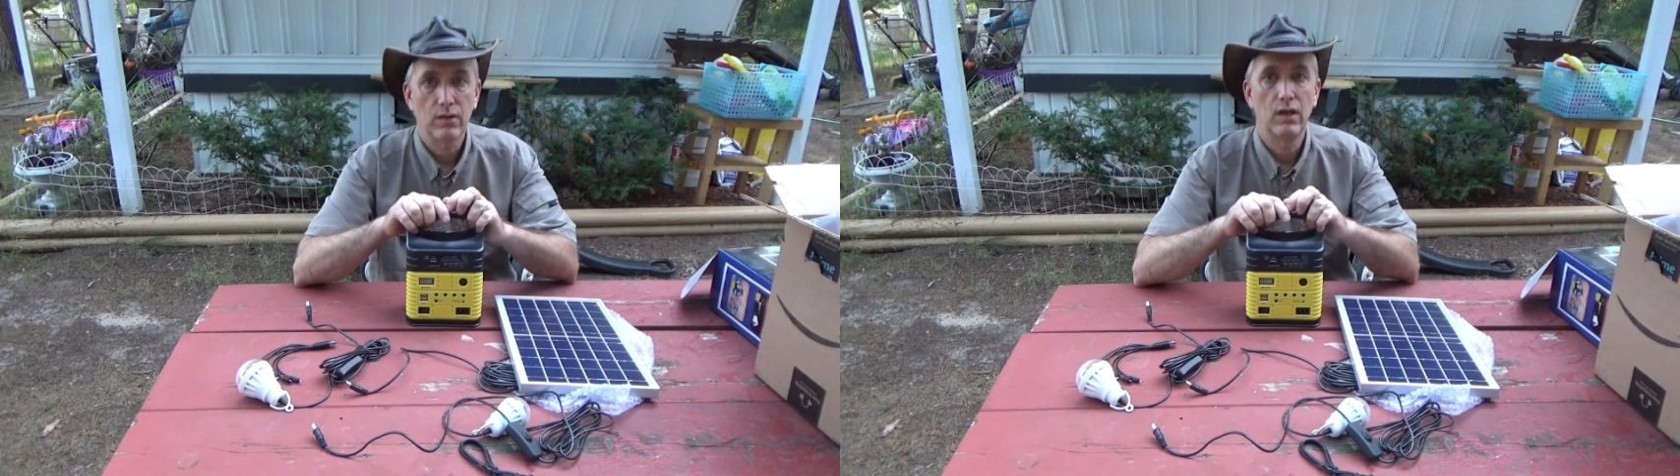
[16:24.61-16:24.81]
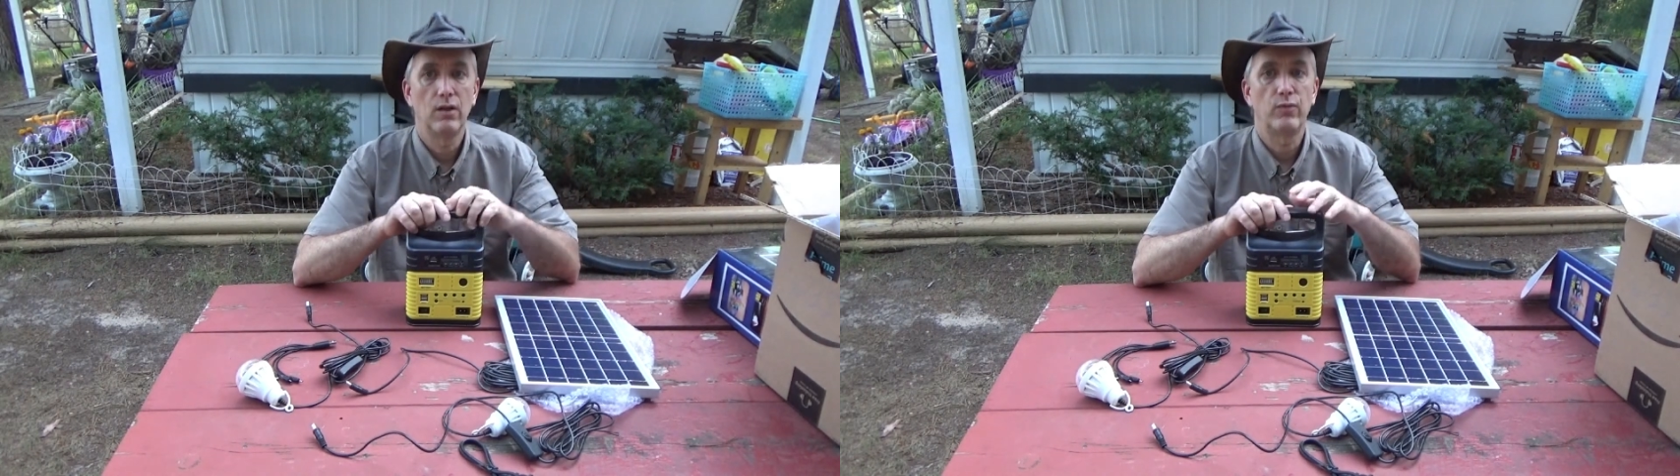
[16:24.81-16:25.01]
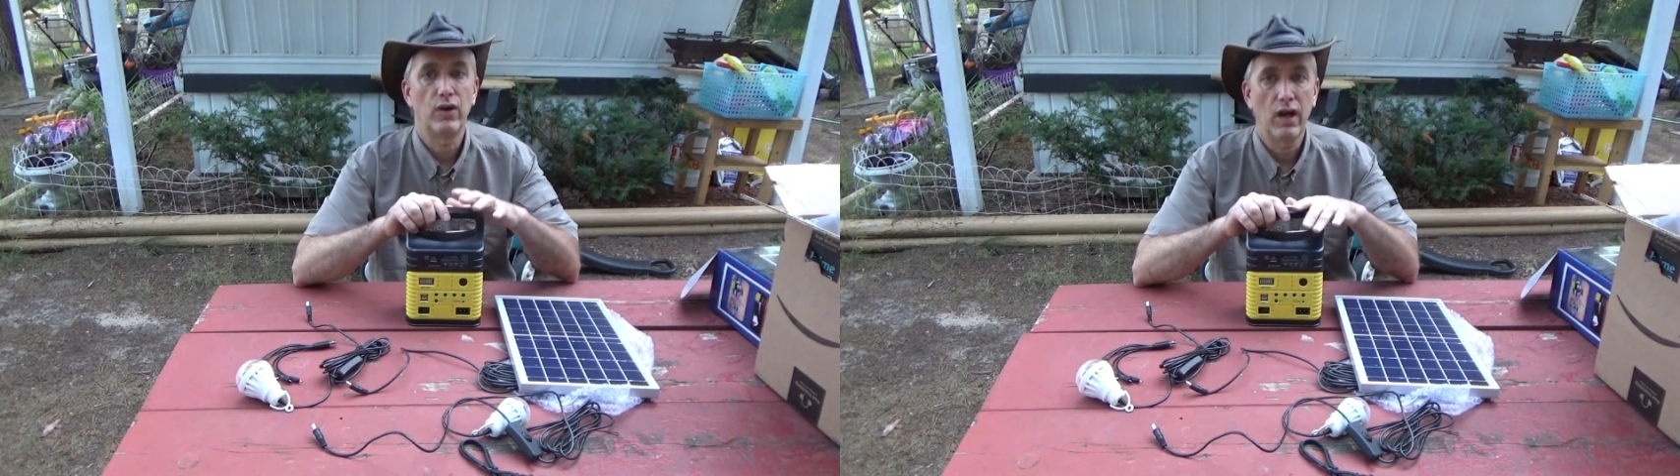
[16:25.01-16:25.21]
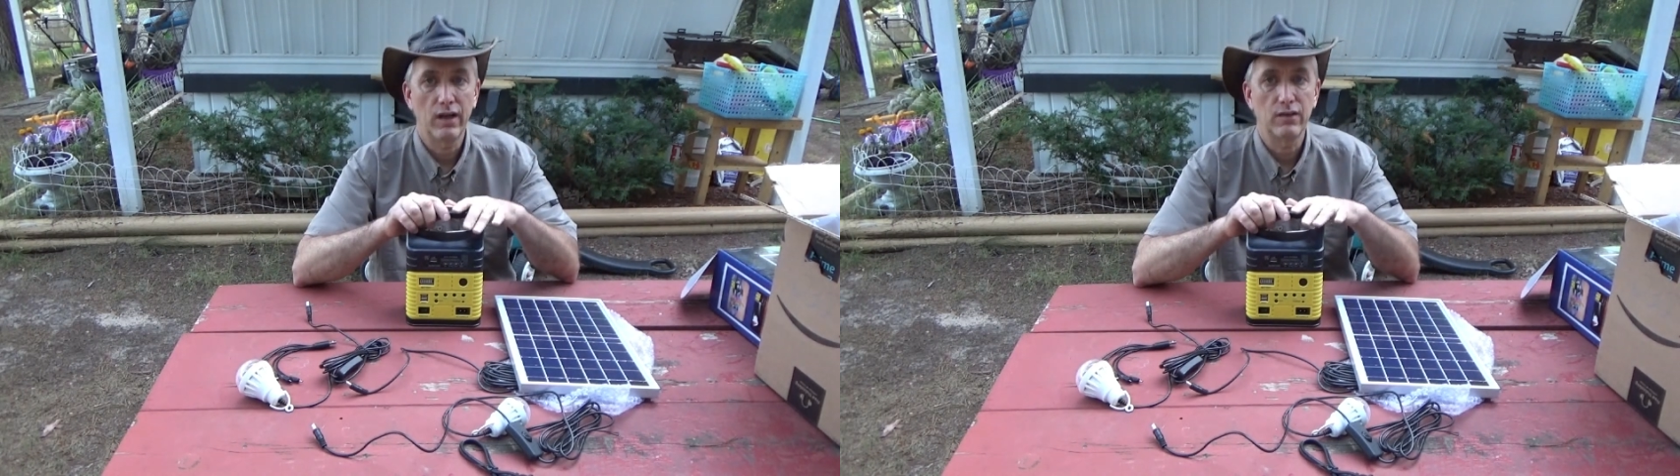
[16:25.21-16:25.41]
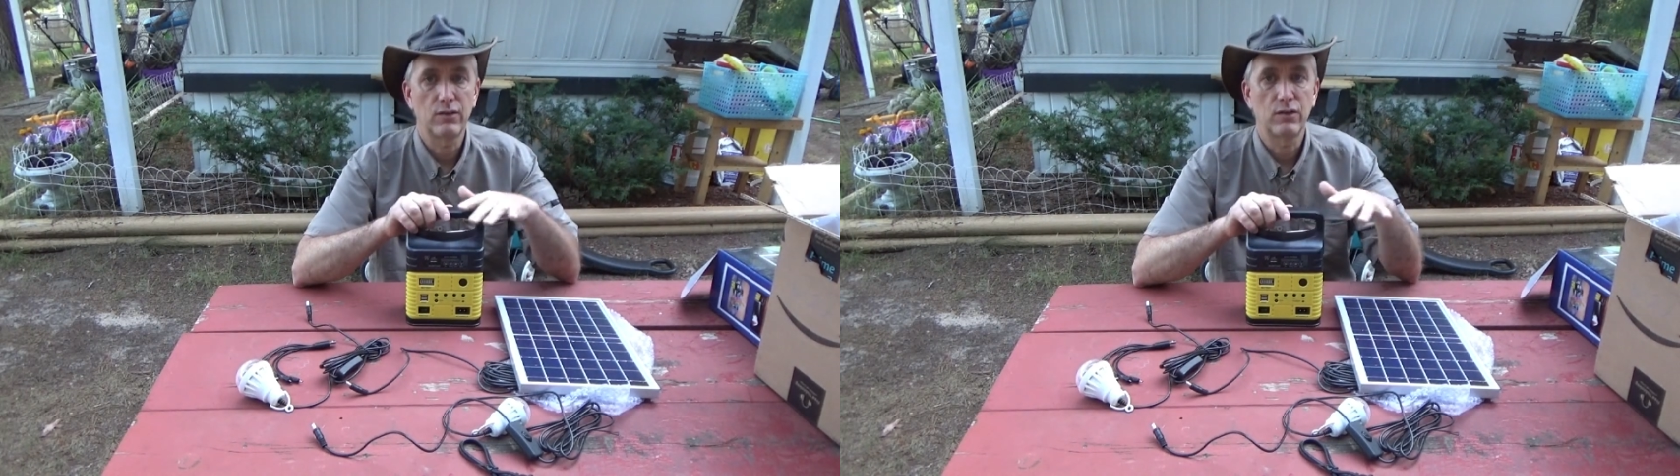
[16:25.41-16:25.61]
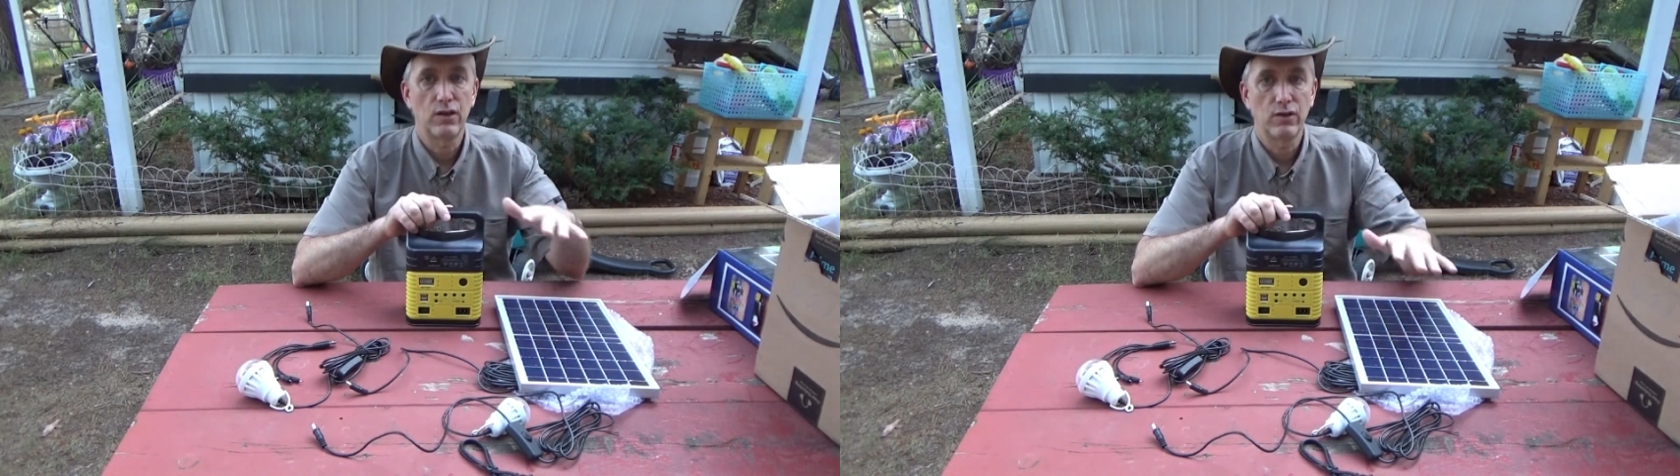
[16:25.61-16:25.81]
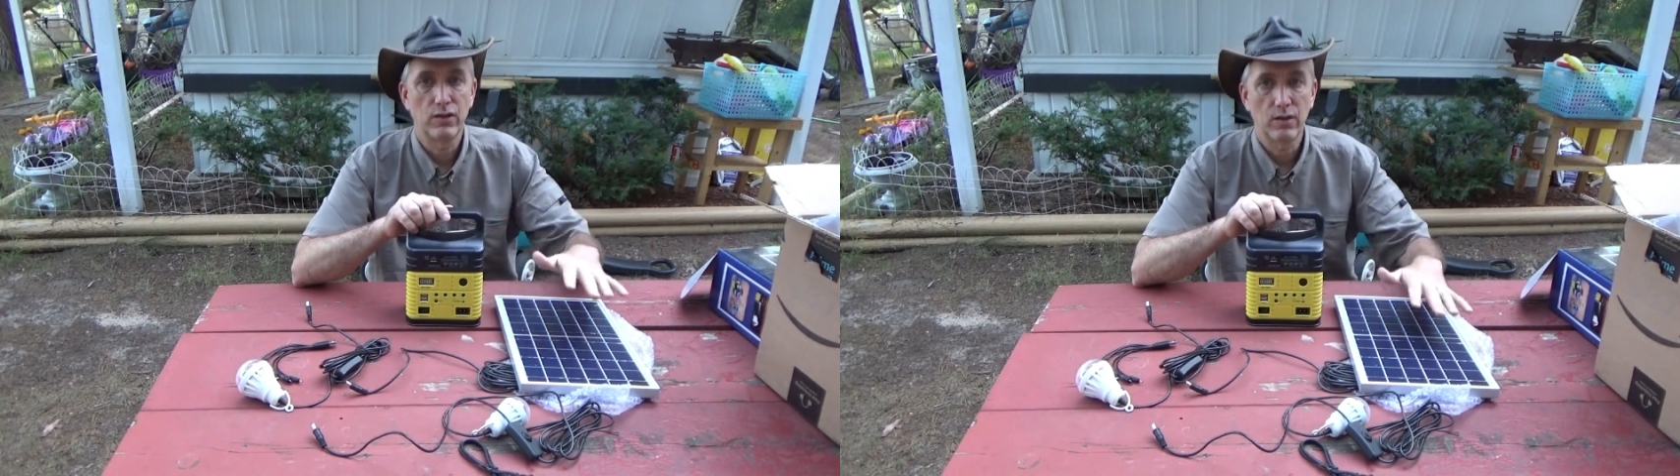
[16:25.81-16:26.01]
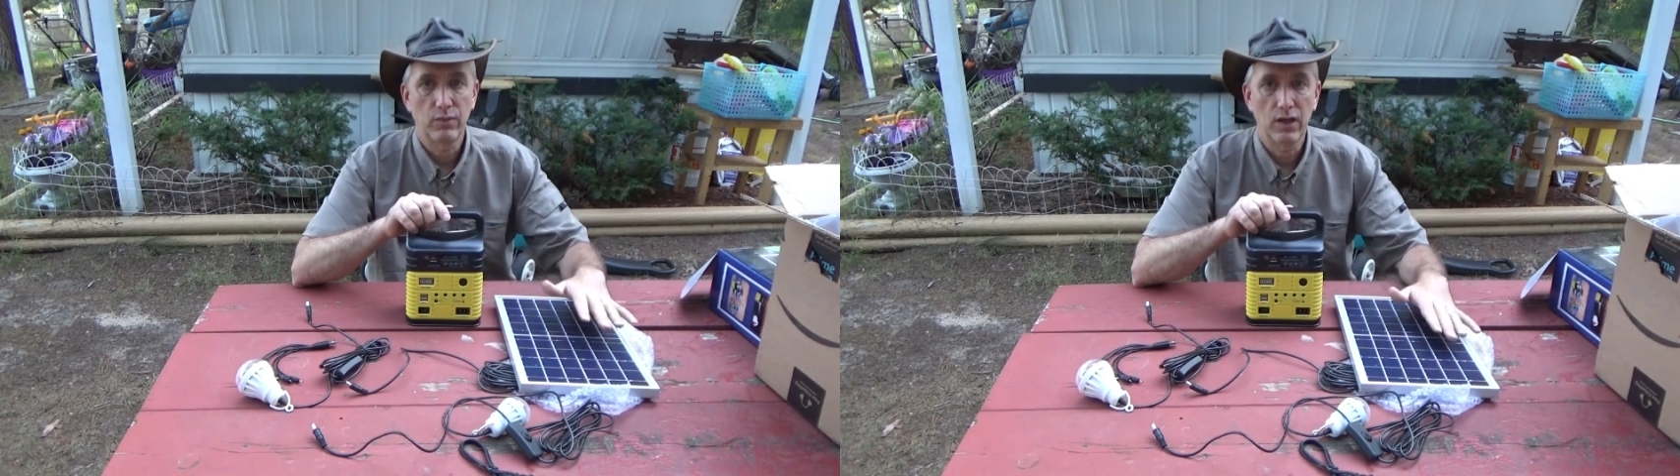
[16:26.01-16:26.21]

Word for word: and in practice charging it